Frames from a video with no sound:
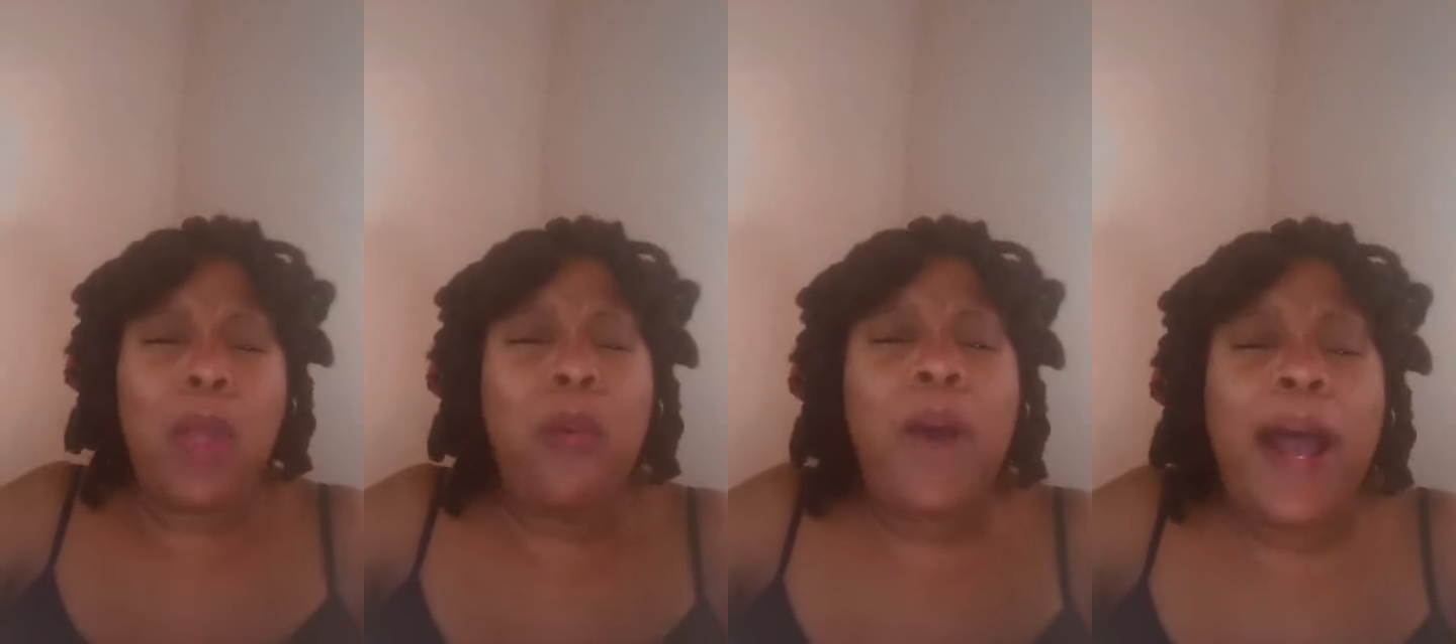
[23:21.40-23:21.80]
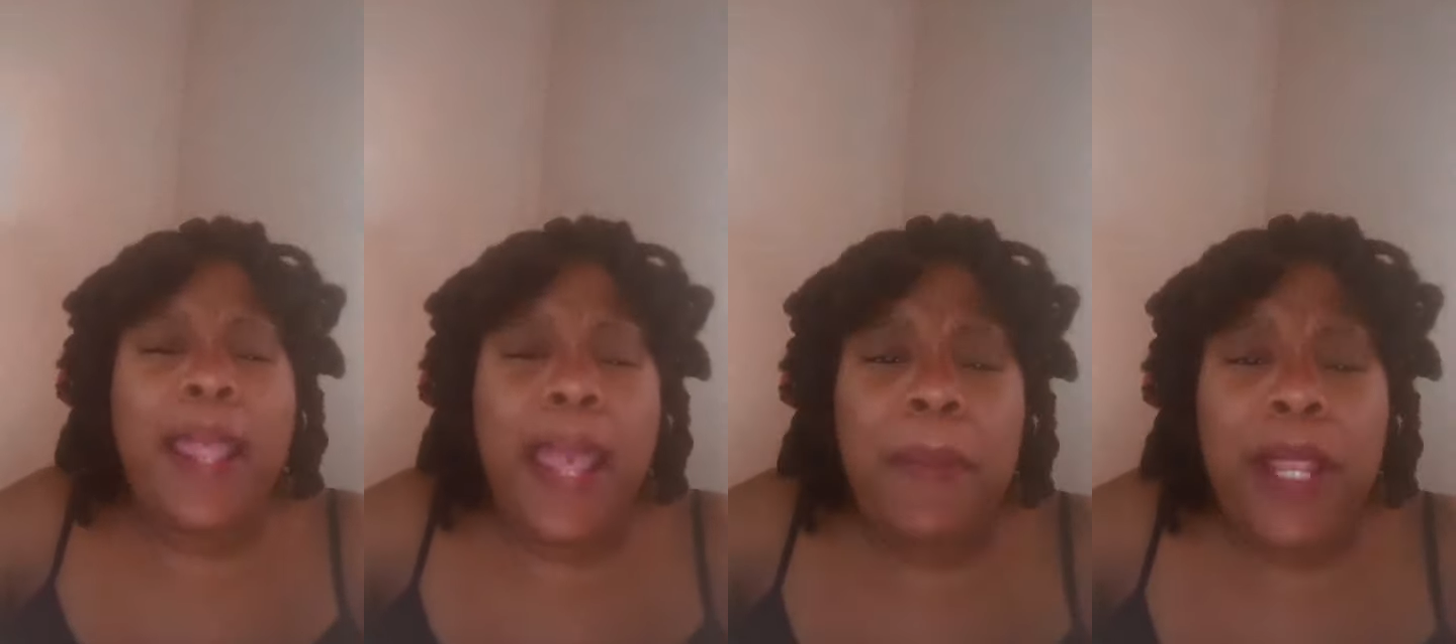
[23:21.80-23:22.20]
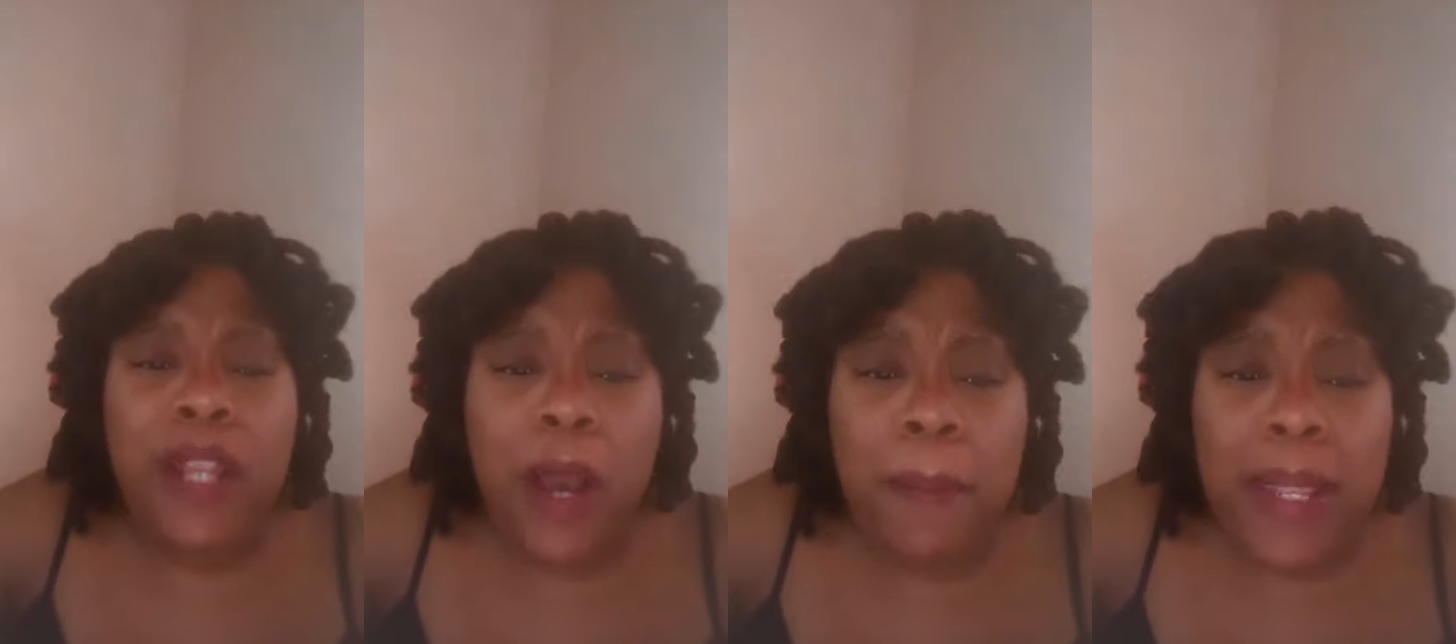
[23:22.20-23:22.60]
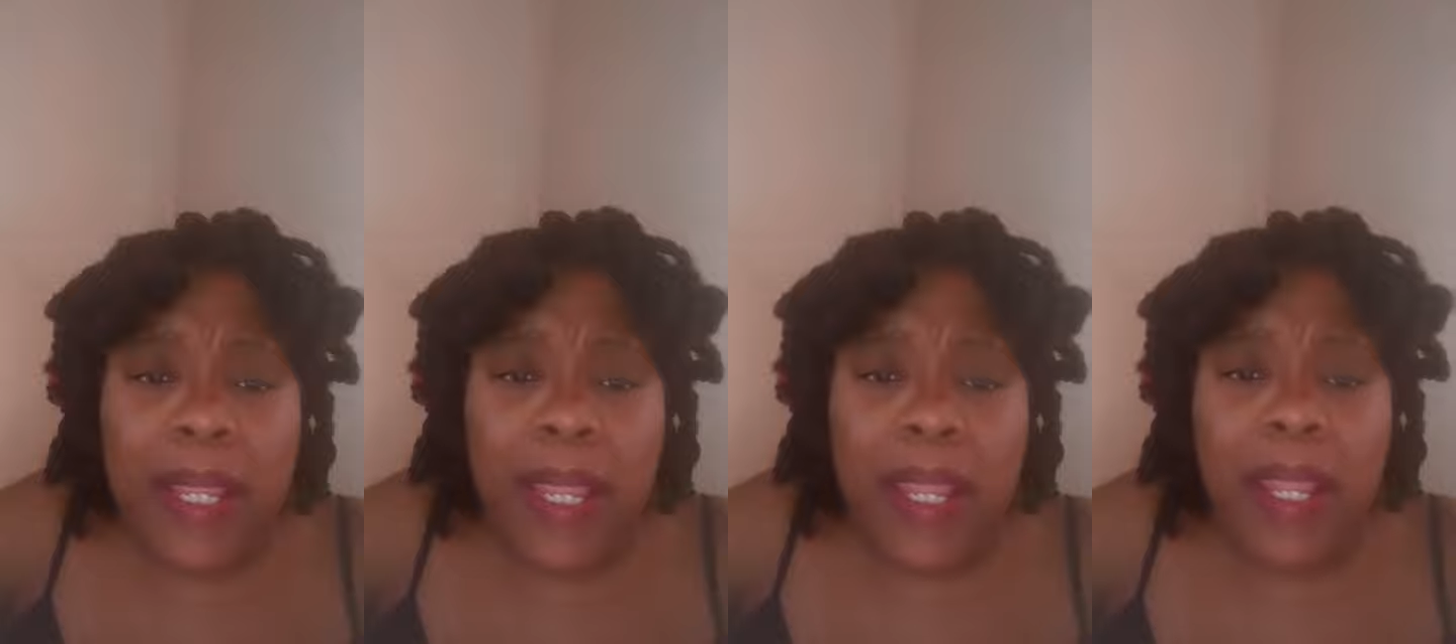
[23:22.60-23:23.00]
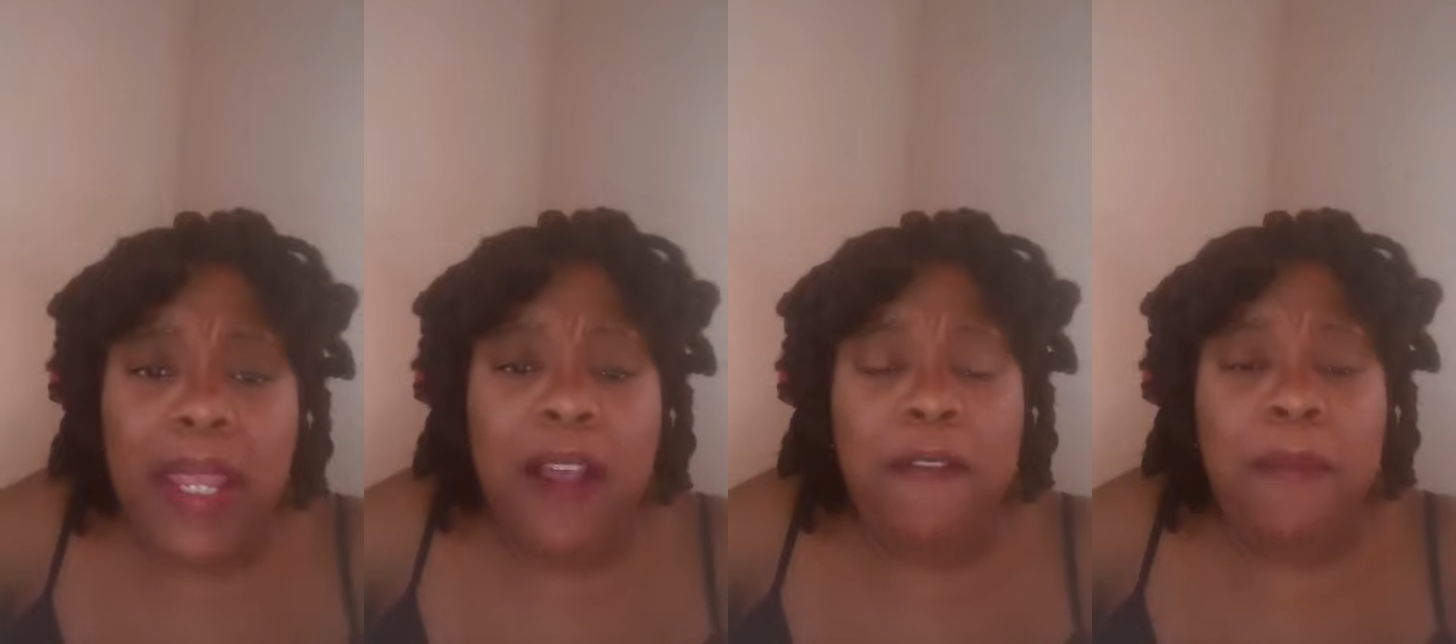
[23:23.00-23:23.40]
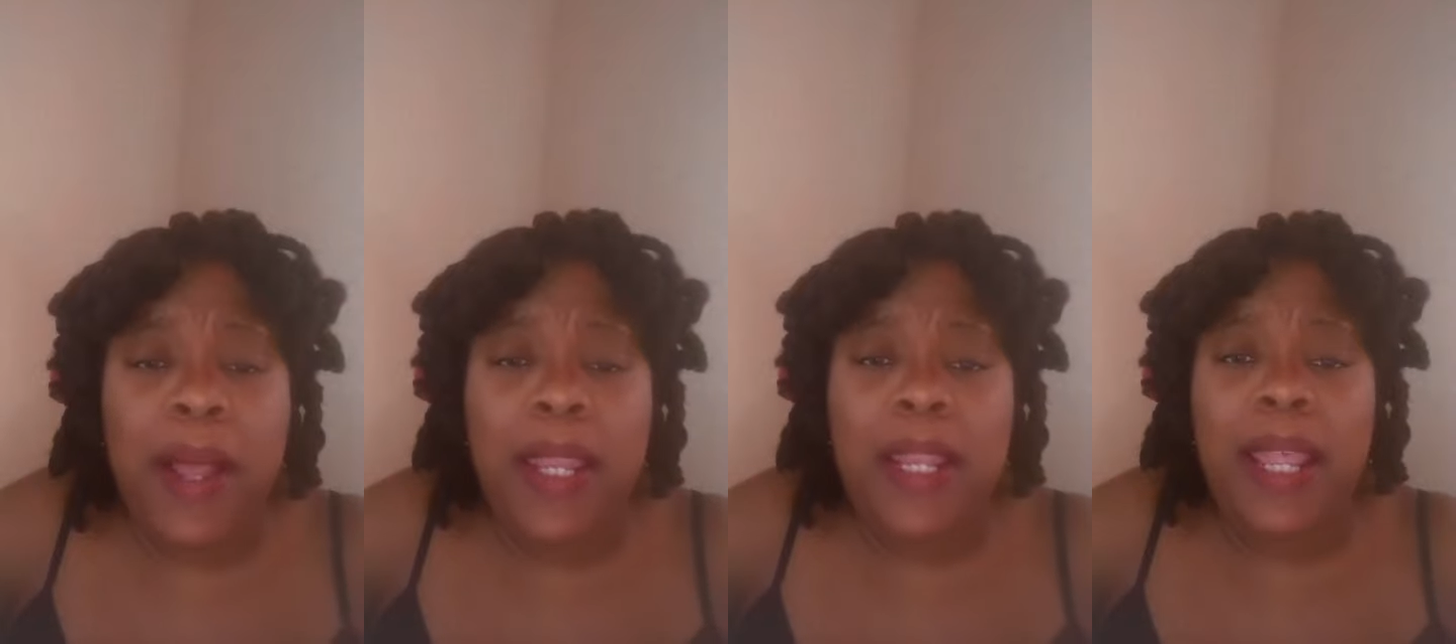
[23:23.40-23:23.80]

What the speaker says: why am I not making enough money?